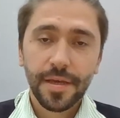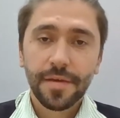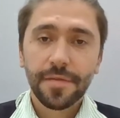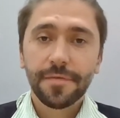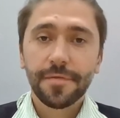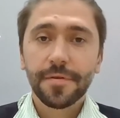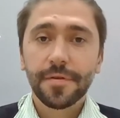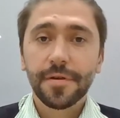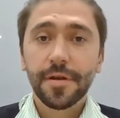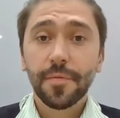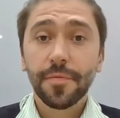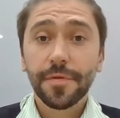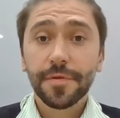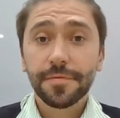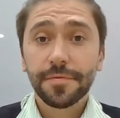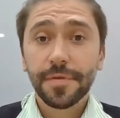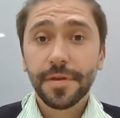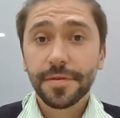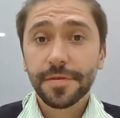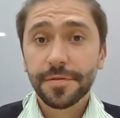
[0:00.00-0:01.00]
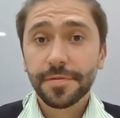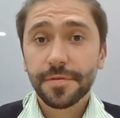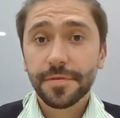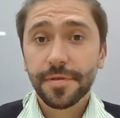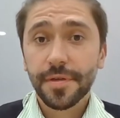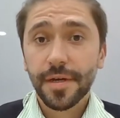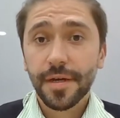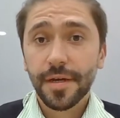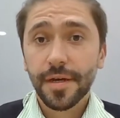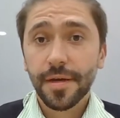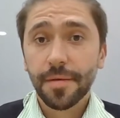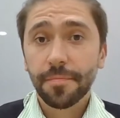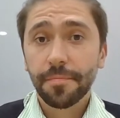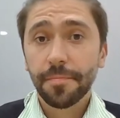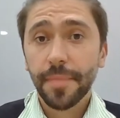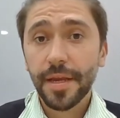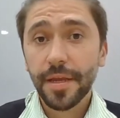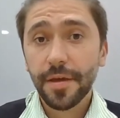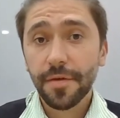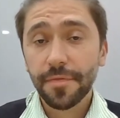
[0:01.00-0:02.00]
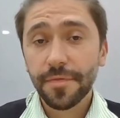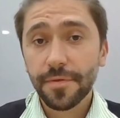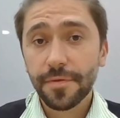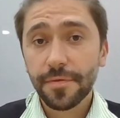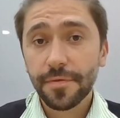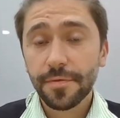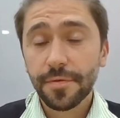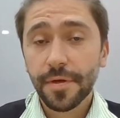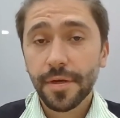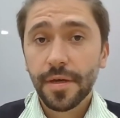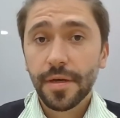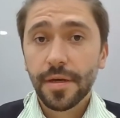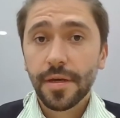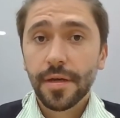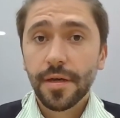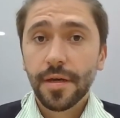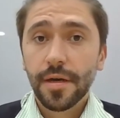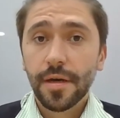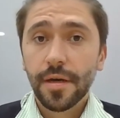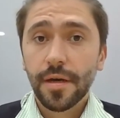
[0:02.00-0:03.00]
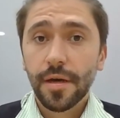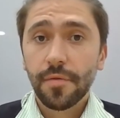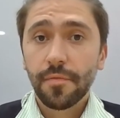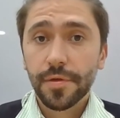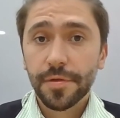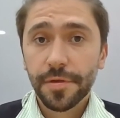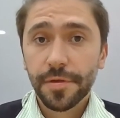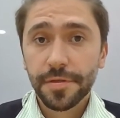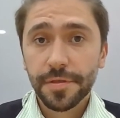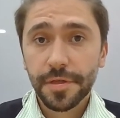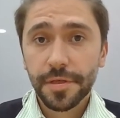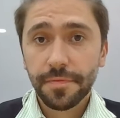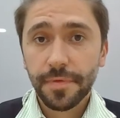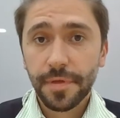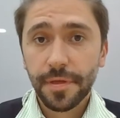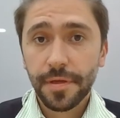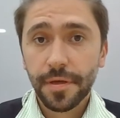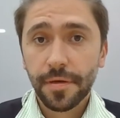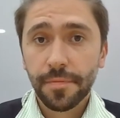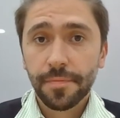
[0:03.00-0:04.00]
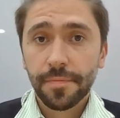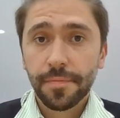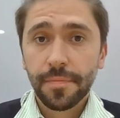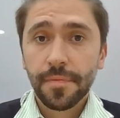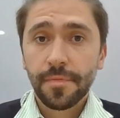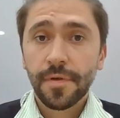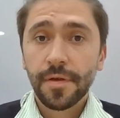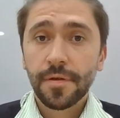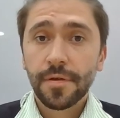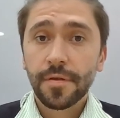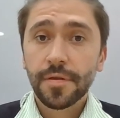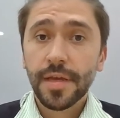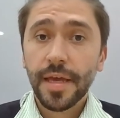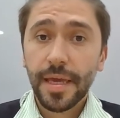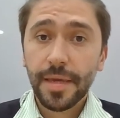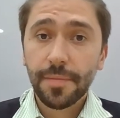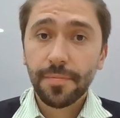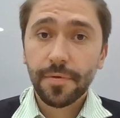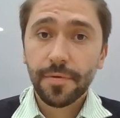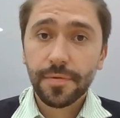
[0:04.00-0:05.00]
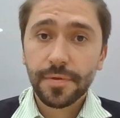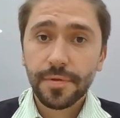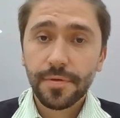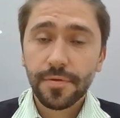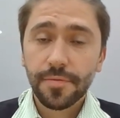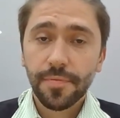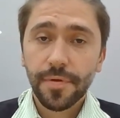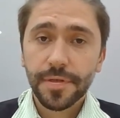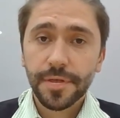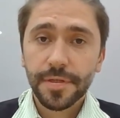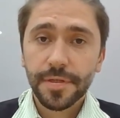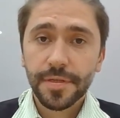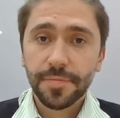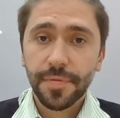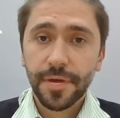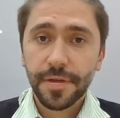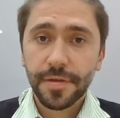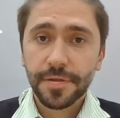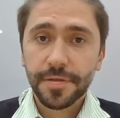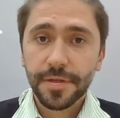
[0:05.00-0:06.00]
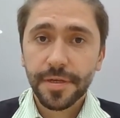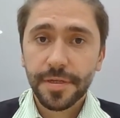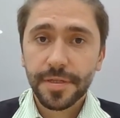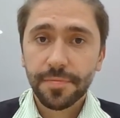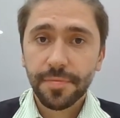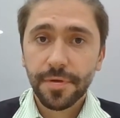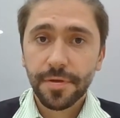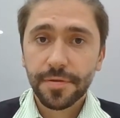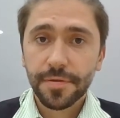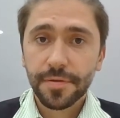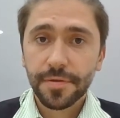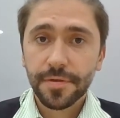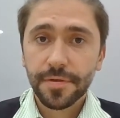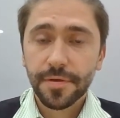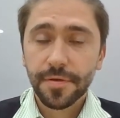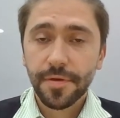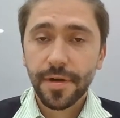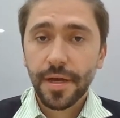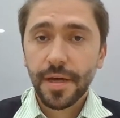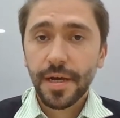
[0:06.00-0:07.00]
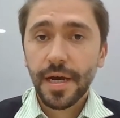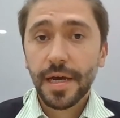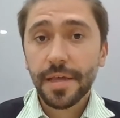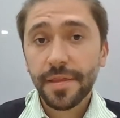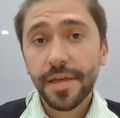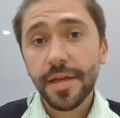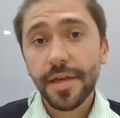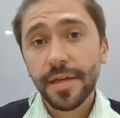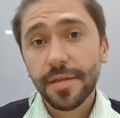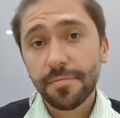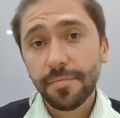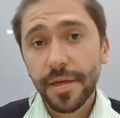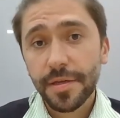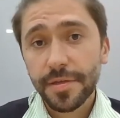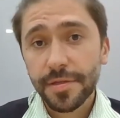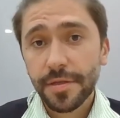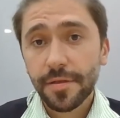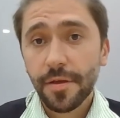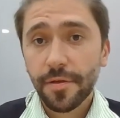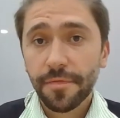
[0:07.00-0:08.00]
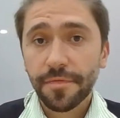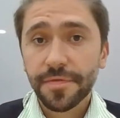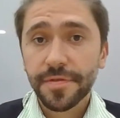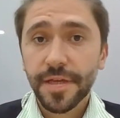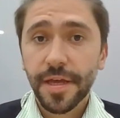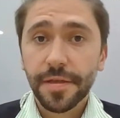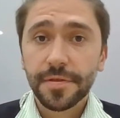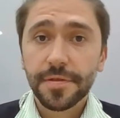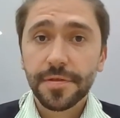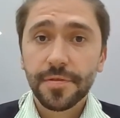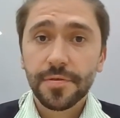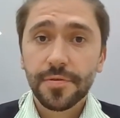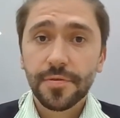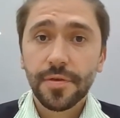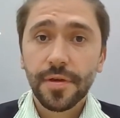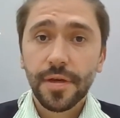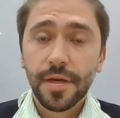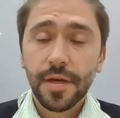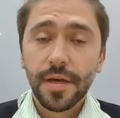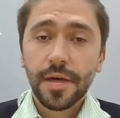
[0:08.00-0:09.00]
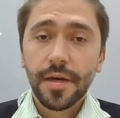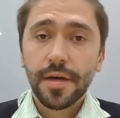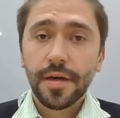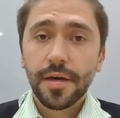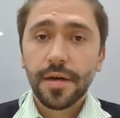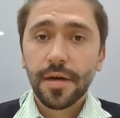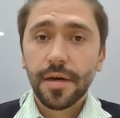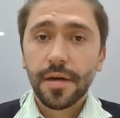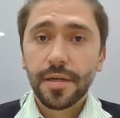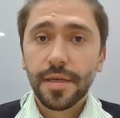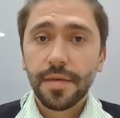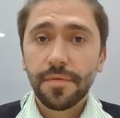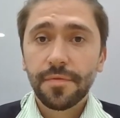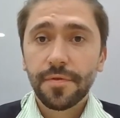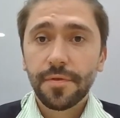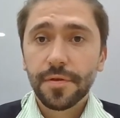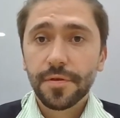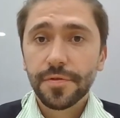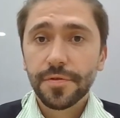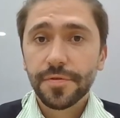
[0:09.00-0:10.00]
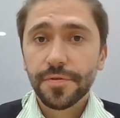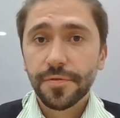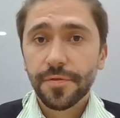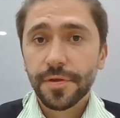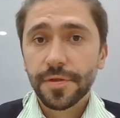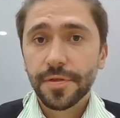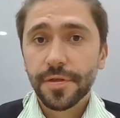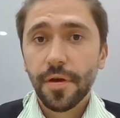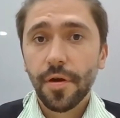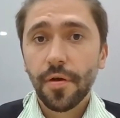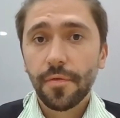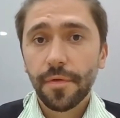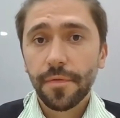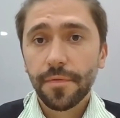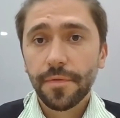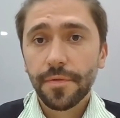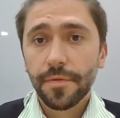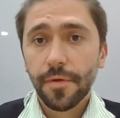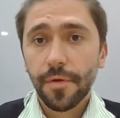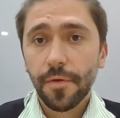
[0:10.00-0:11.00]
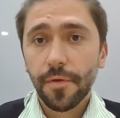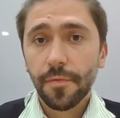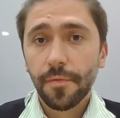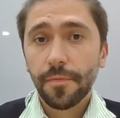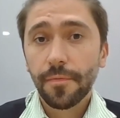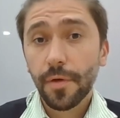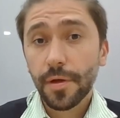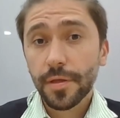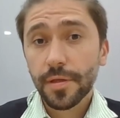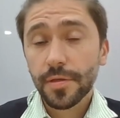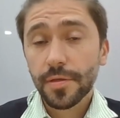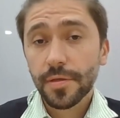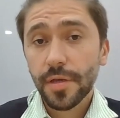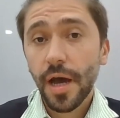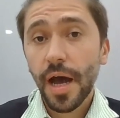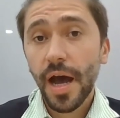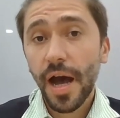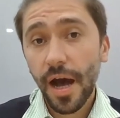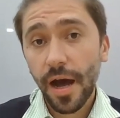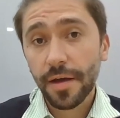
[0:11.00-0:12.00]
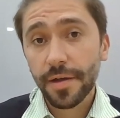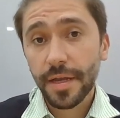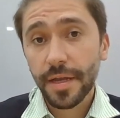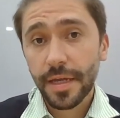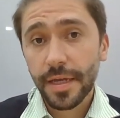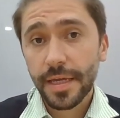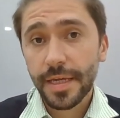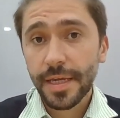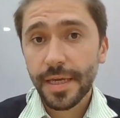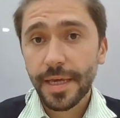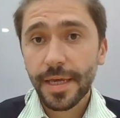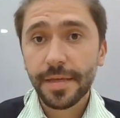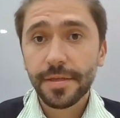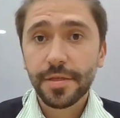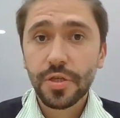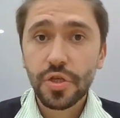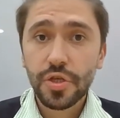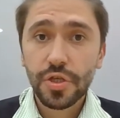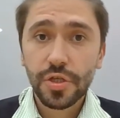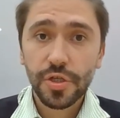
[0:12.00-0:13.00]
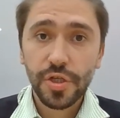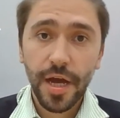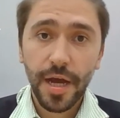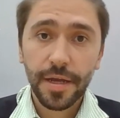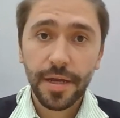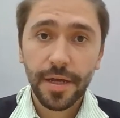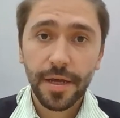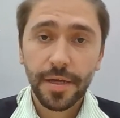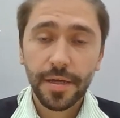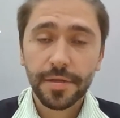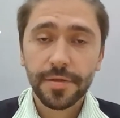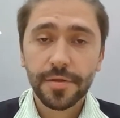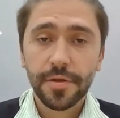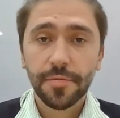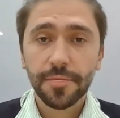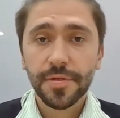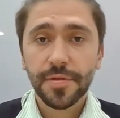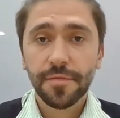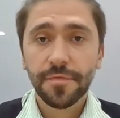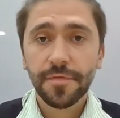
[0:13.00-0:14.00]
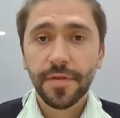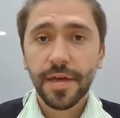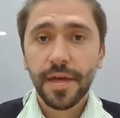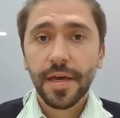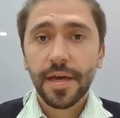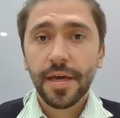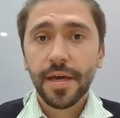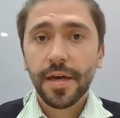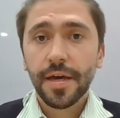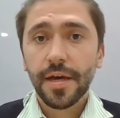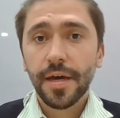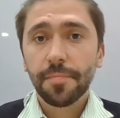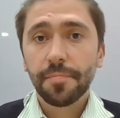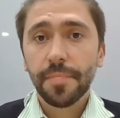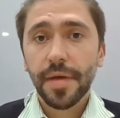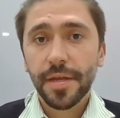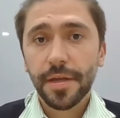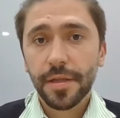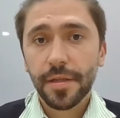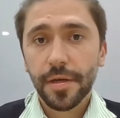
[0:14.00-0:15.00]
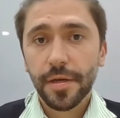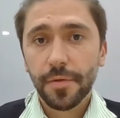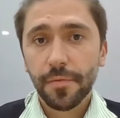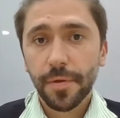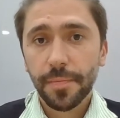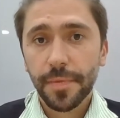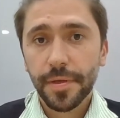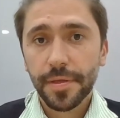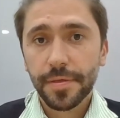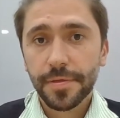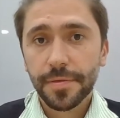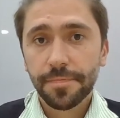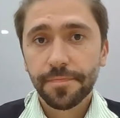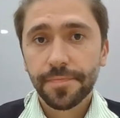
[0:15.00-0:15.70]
For an obvious reason, many of you watching this video were not able to participate in the exhibition, so I think it makes a lot of sense to give you a short overview of what's hot in China in terms of medical equipment.